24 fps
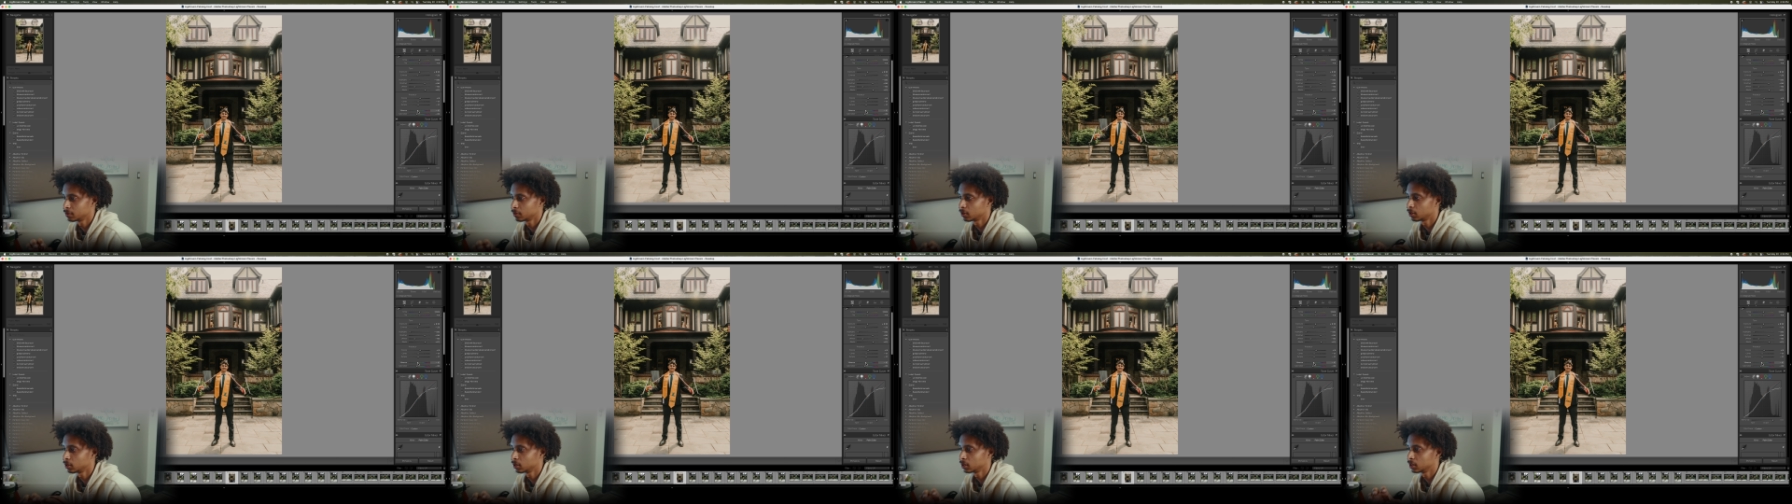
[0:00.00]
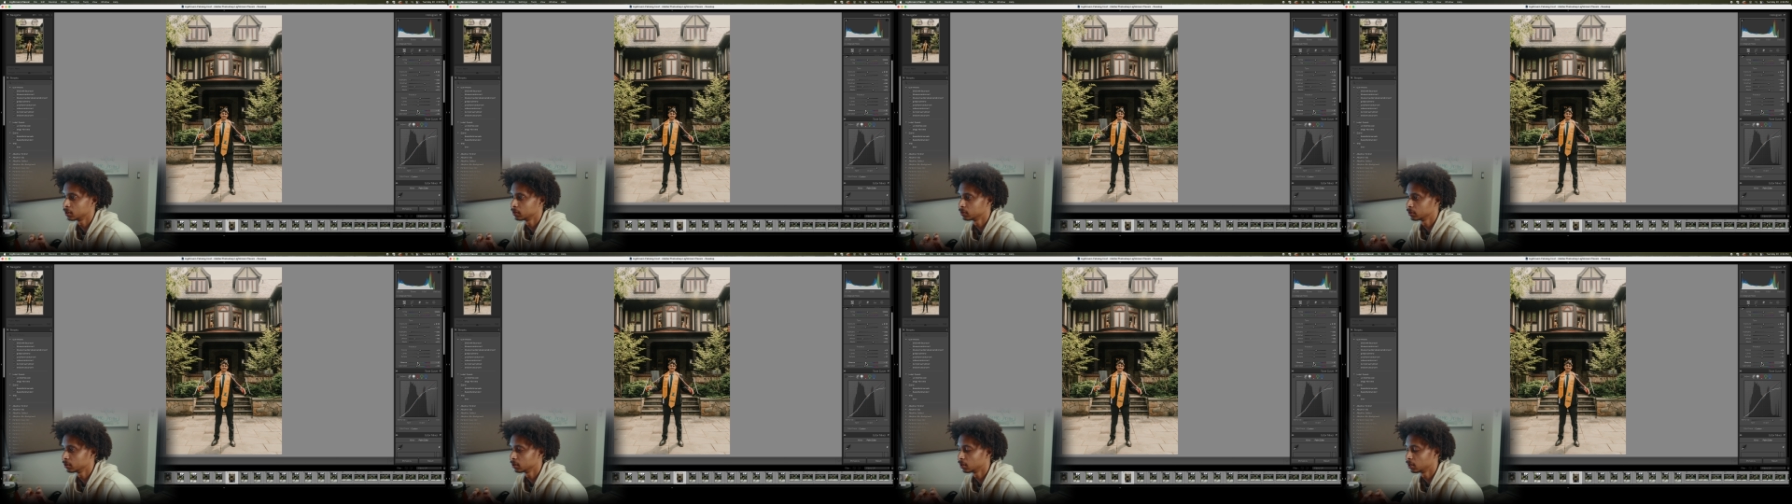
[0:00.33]

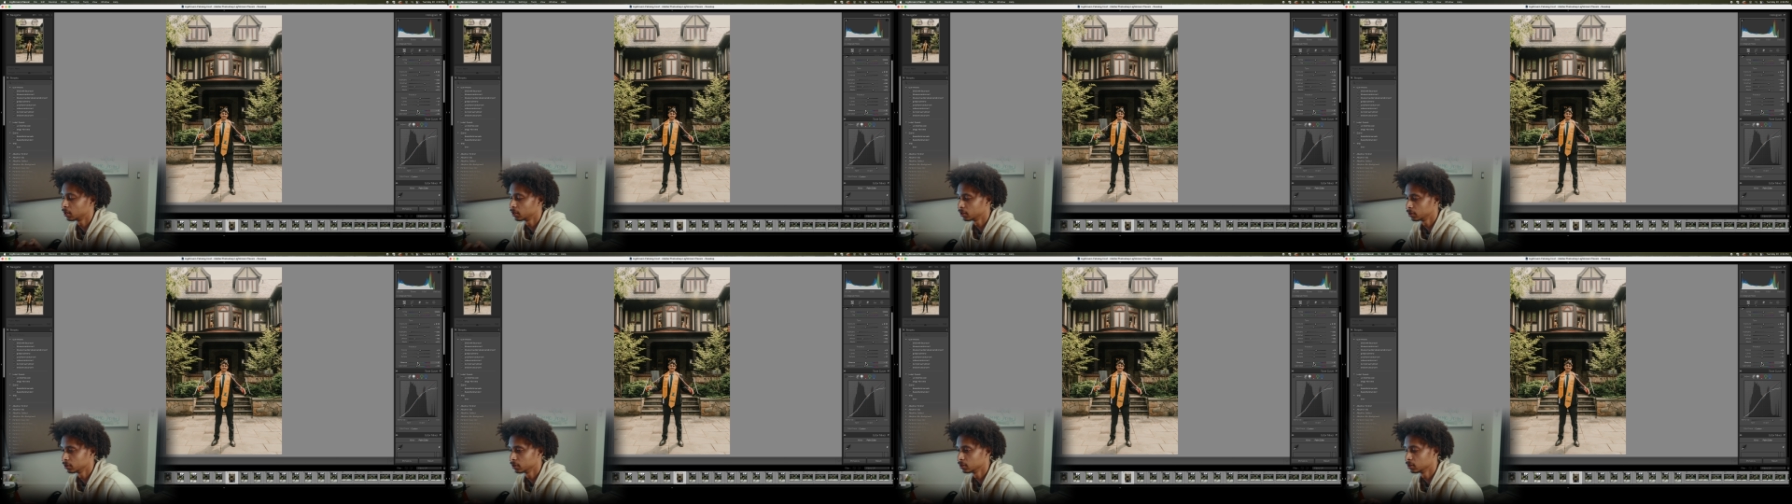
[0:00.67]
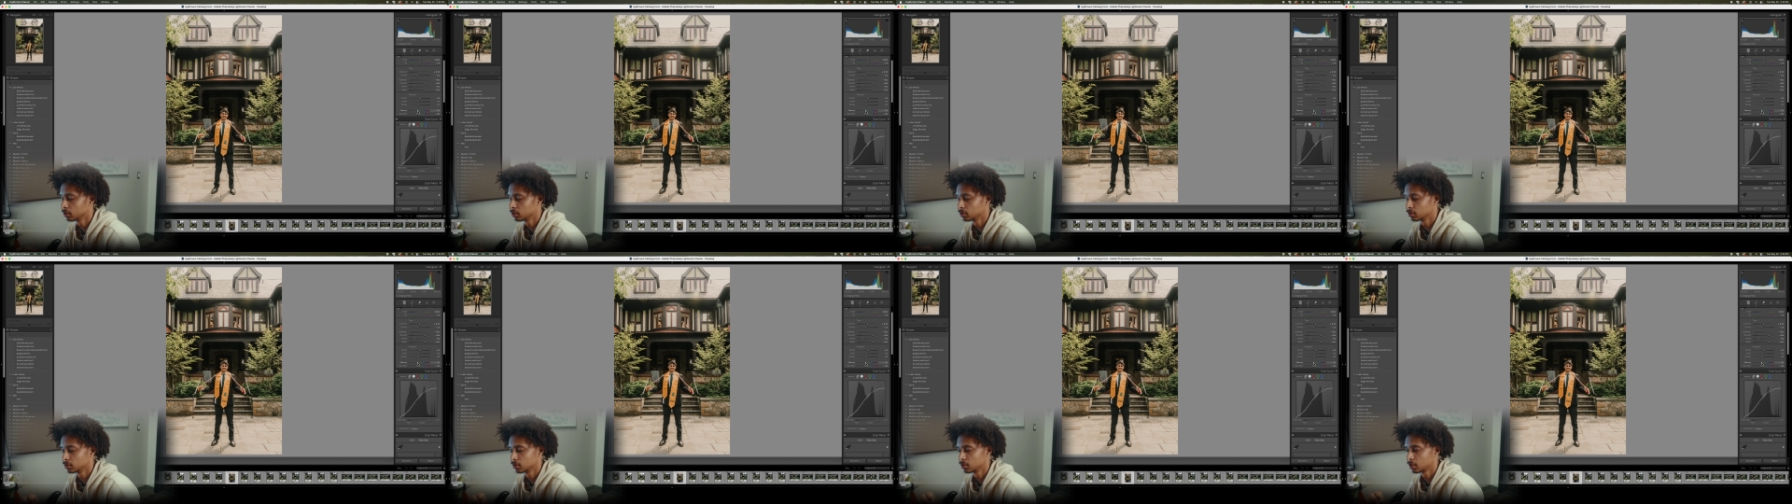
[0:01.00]
all other
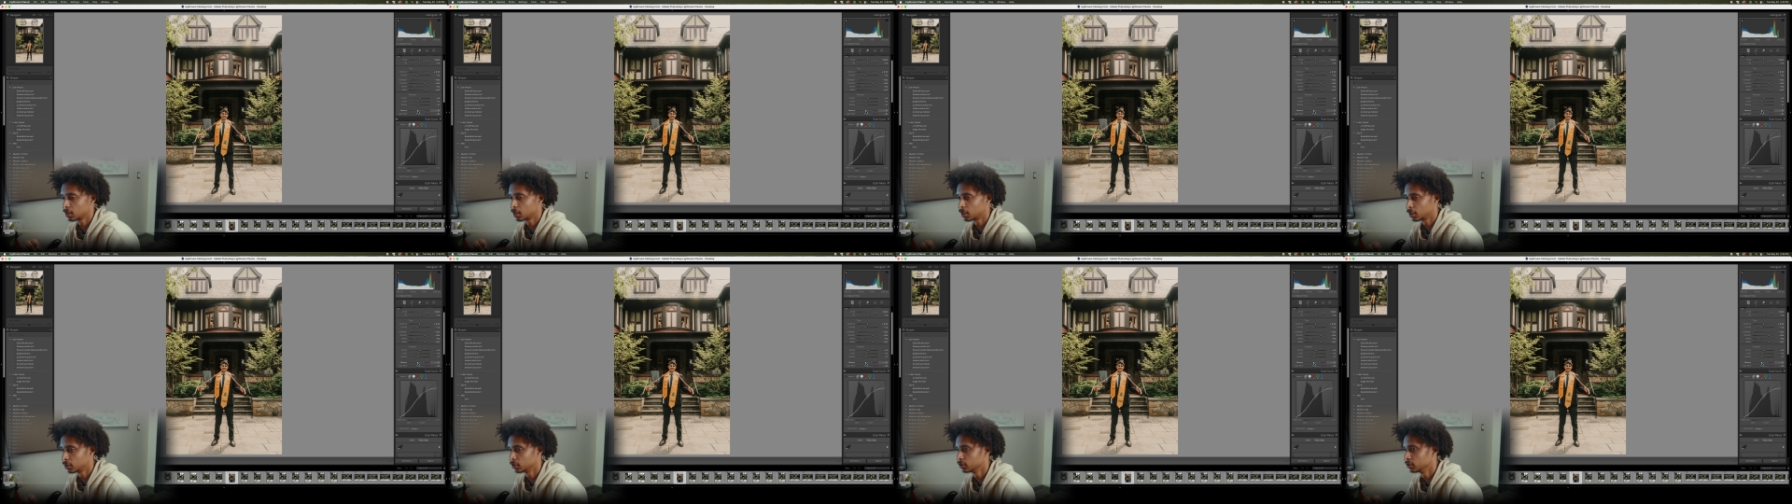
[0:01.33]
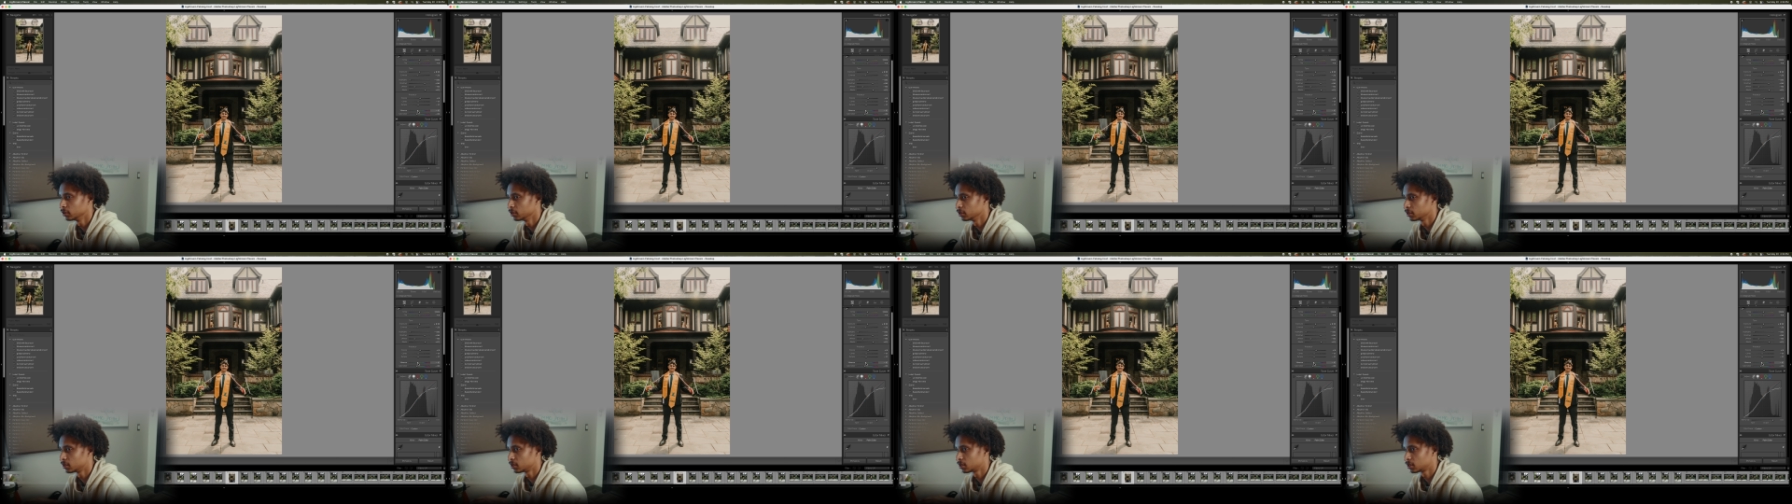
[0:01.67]

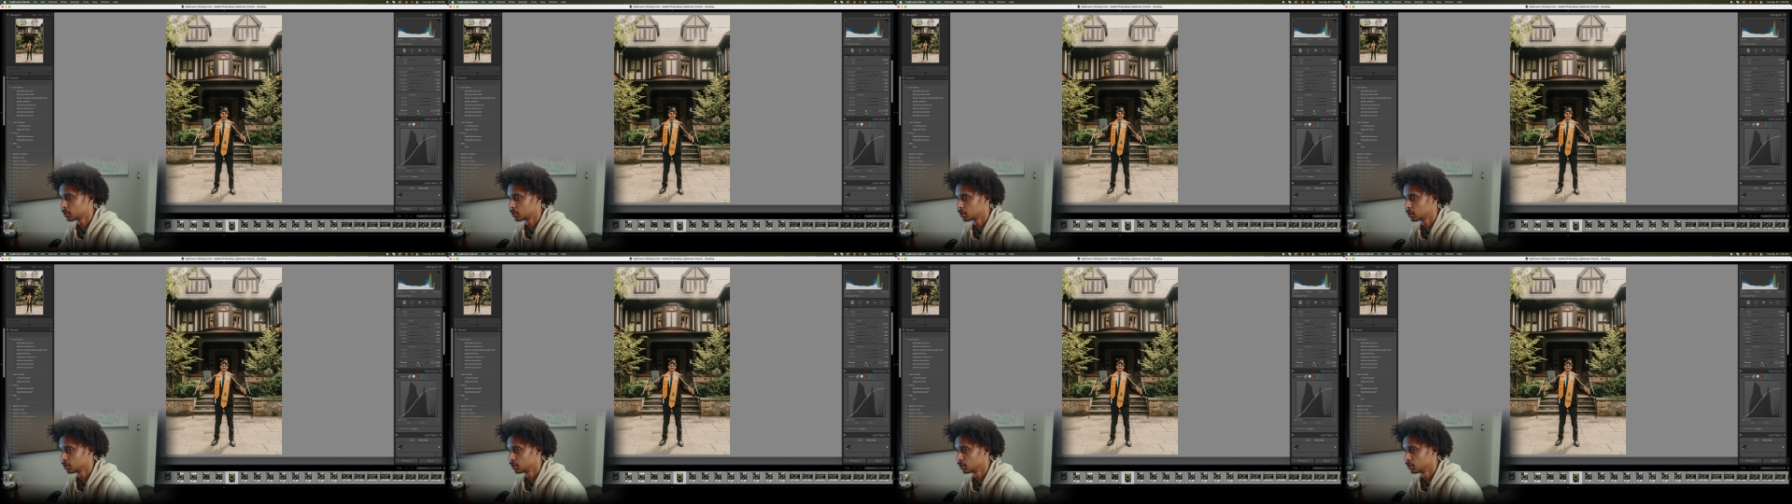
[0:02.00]
colors,